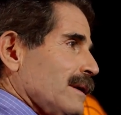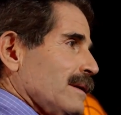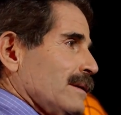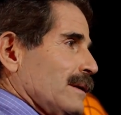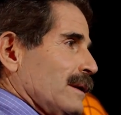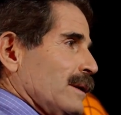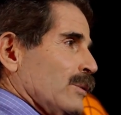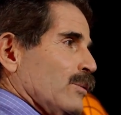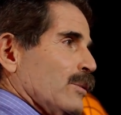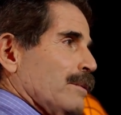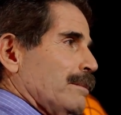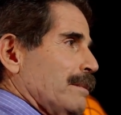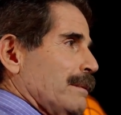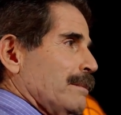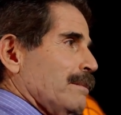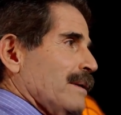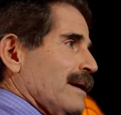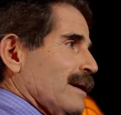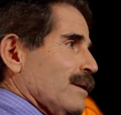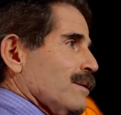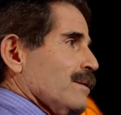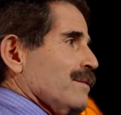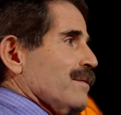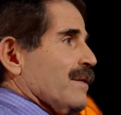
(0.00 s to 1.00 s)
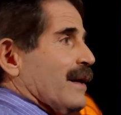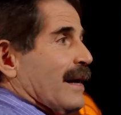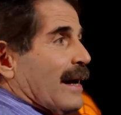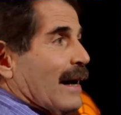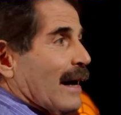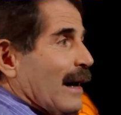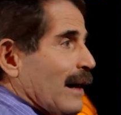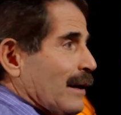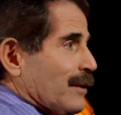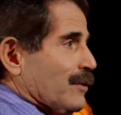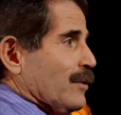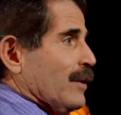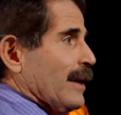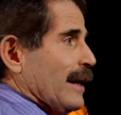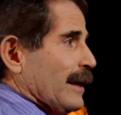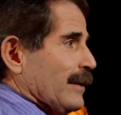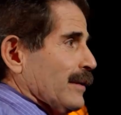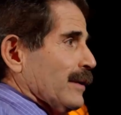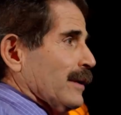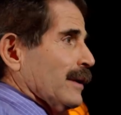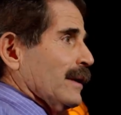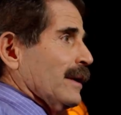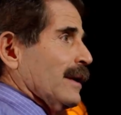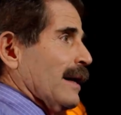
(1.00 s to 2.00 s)
It would be better if they
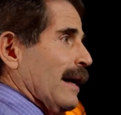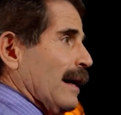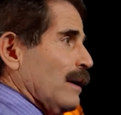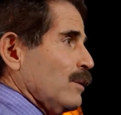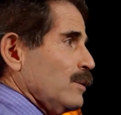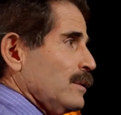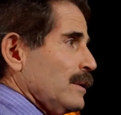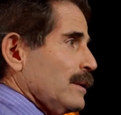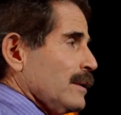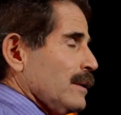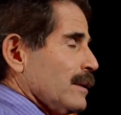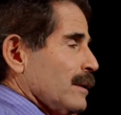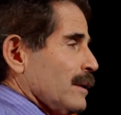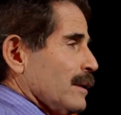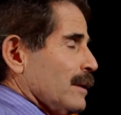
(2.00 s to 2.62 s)
contracted it out.